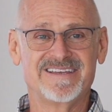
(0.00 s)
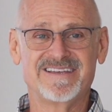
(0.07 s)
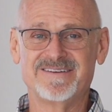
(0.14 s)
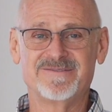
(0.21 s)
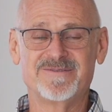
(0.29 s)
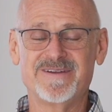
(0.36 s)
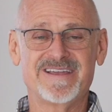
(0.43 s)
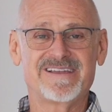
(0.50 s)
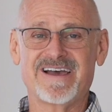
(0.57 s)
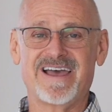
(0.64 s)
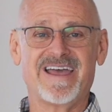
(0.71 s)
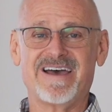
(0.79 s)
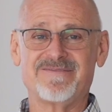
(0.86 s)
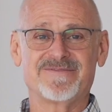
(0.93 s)
And we
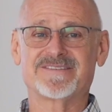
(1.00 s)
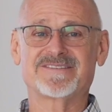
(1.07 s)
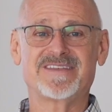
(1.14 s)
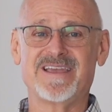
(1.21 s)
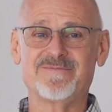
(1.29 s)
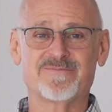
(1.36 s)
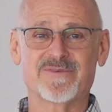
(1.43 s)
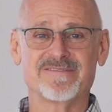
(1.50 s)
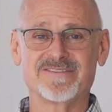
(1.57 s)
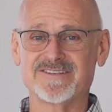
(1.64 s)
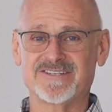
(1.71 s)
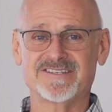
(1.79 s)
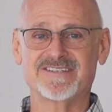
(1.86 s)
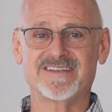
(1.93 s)
have the same
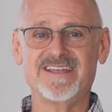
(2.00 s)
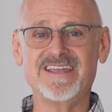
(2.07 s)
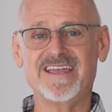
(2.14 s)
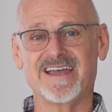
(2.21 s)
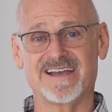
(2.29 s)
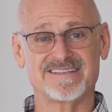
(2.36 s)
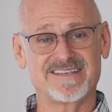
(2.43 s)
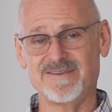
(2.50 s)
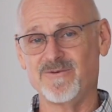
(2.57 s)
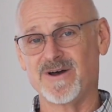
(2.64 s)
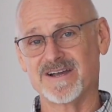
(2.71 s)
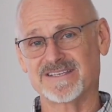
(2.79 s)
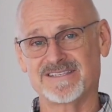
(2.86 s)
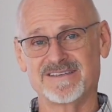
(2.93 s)
privileges that he has. He
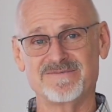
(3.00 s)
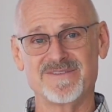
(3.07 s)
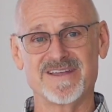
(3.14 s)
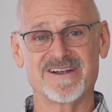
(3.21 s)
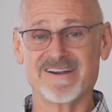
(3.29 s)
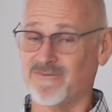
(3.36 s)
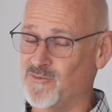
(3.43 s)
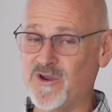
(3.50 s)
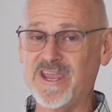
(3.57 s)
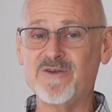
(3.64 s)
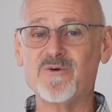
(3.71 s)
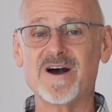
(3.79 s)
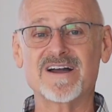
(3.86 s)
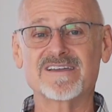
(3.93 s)
walks in there,
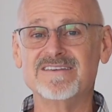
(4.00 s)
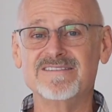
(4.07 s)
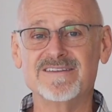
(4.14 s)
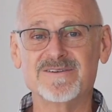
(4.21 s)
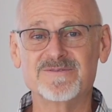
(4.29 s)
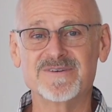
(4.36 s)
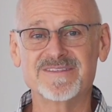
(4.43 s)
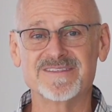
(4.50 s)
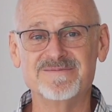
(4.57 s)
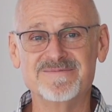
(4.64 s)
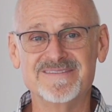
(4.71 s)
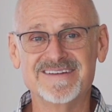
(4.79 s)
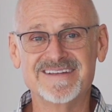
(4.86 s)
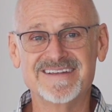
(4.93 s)
we walk in there with him.